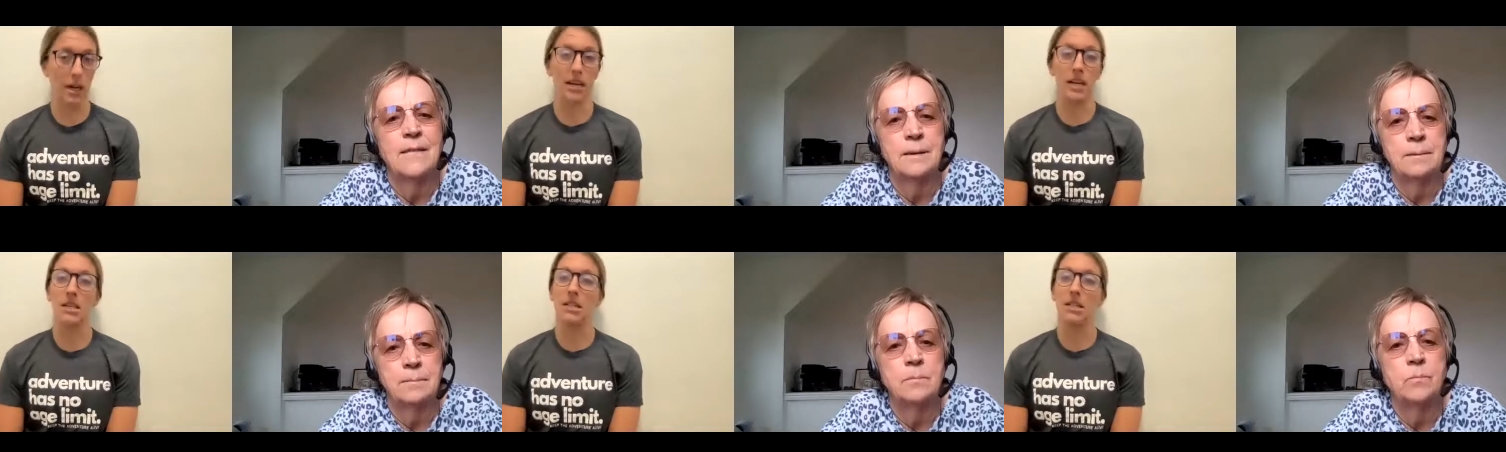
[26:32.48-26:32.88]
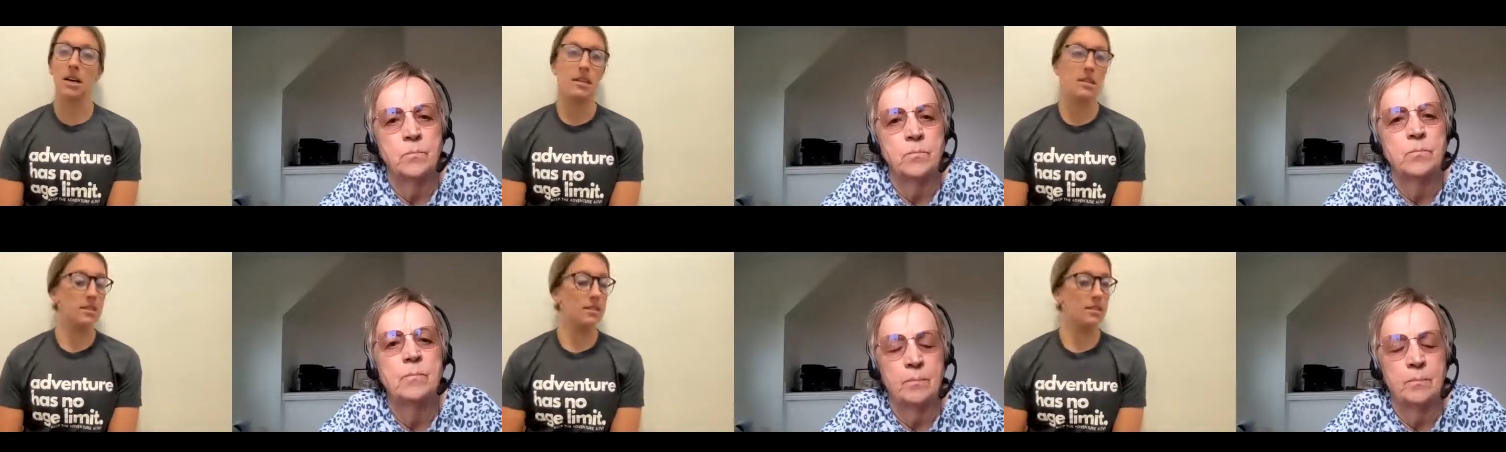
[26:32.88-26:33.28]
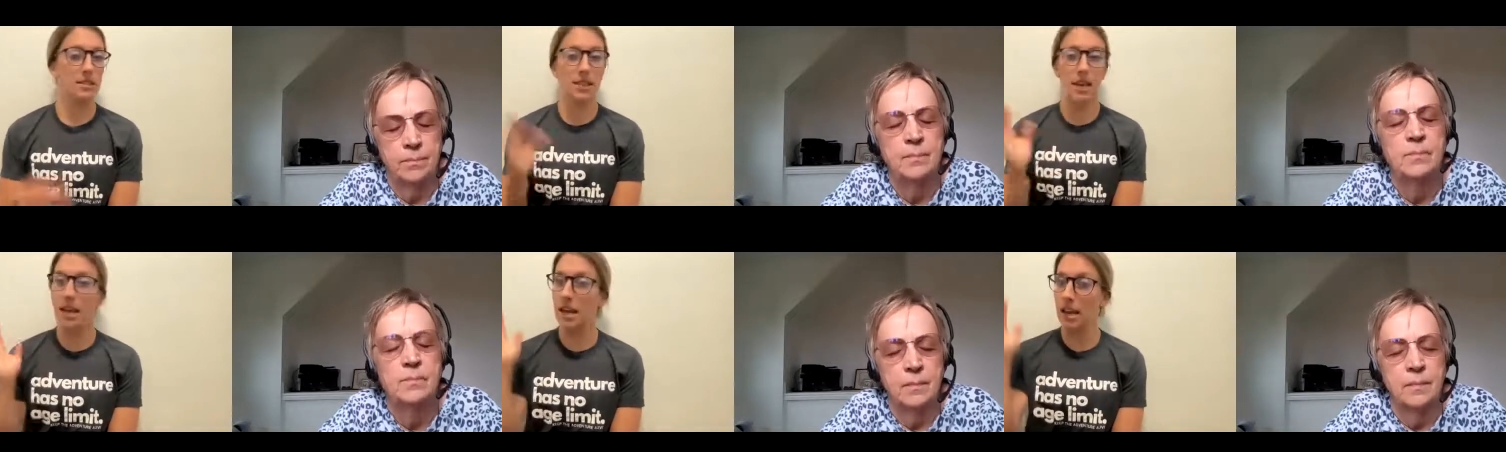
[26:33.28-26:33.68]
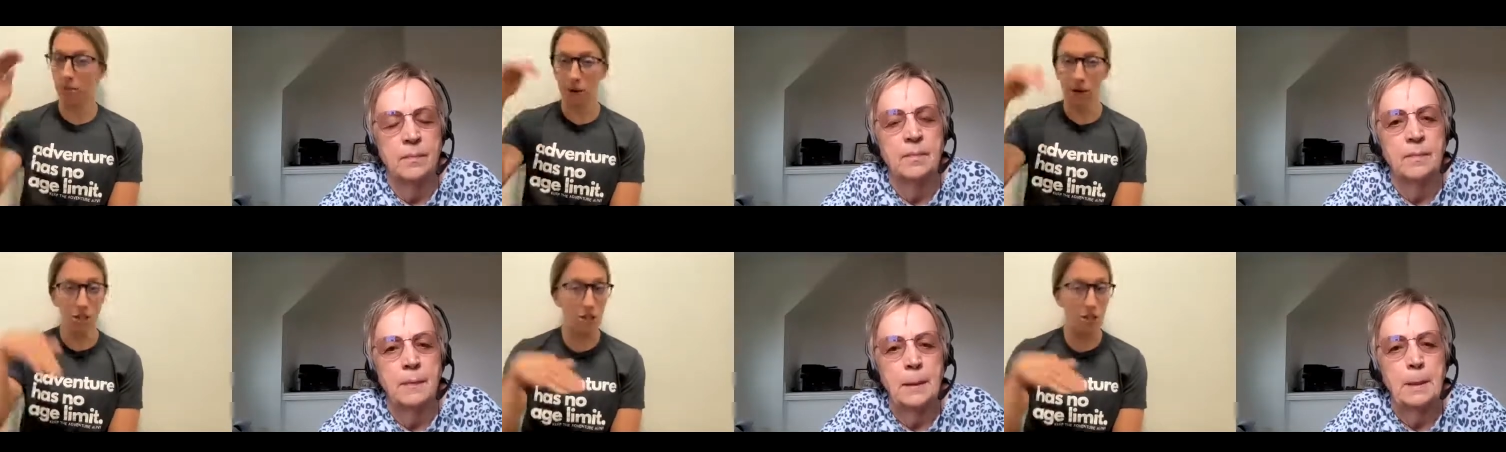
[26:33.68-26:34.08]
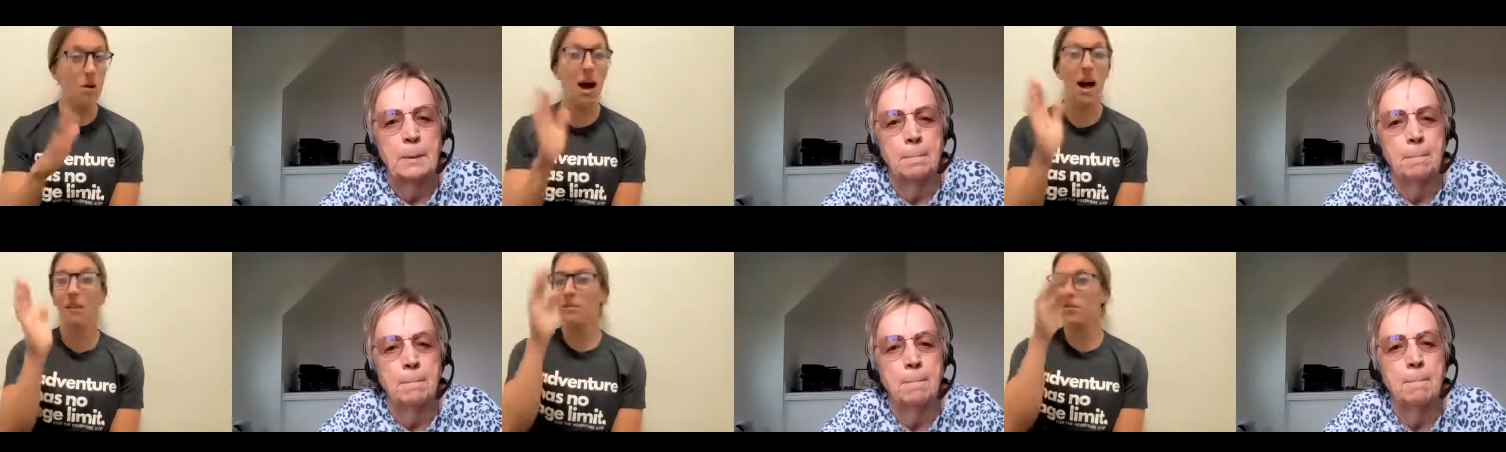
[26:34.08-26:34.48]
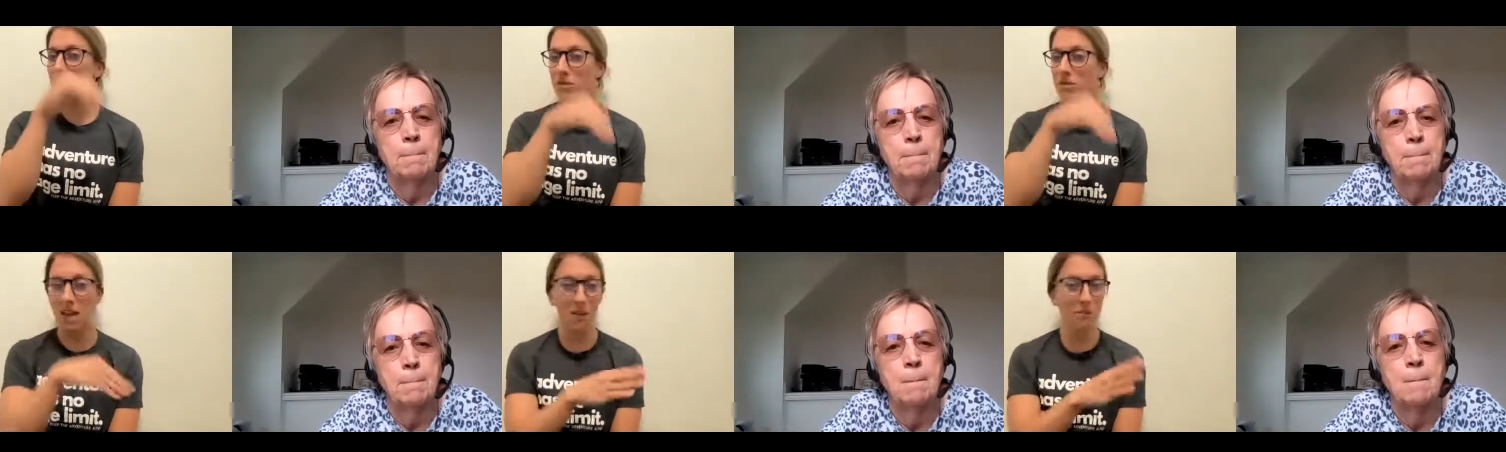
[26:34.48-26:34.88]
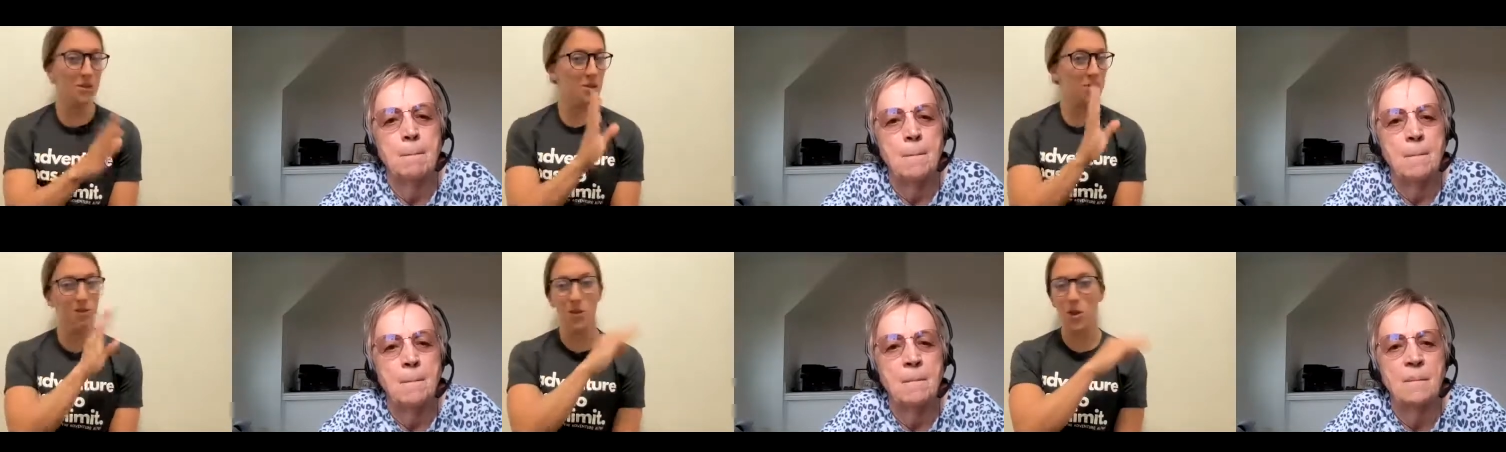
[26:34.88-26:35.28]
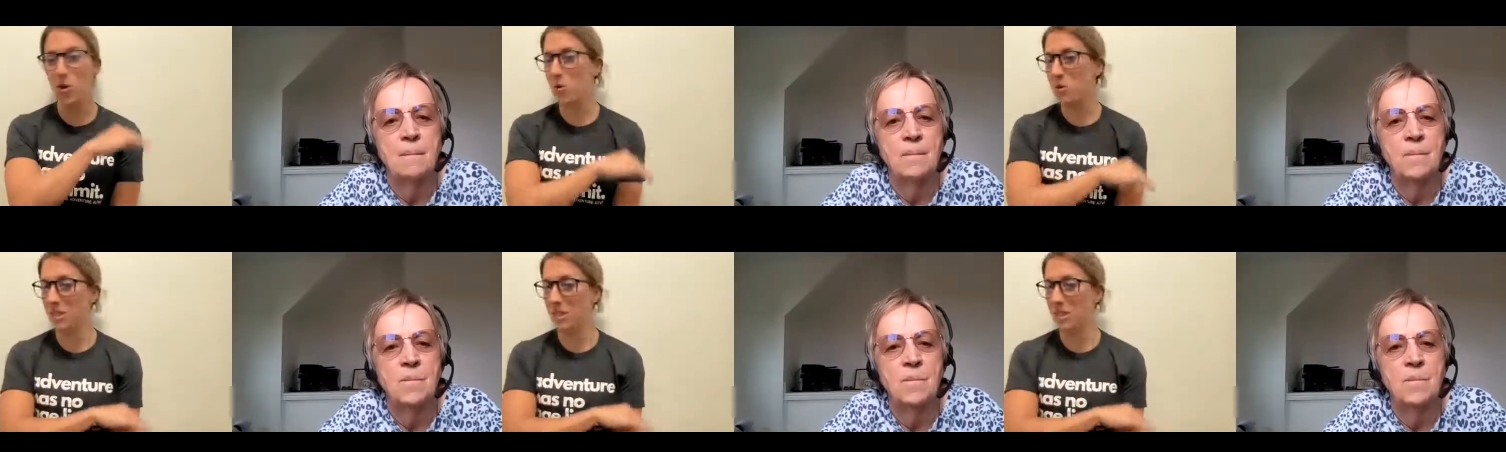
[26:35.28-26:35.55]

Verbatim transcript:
Speaker 1: and it does take, we do have those ebbs and flows.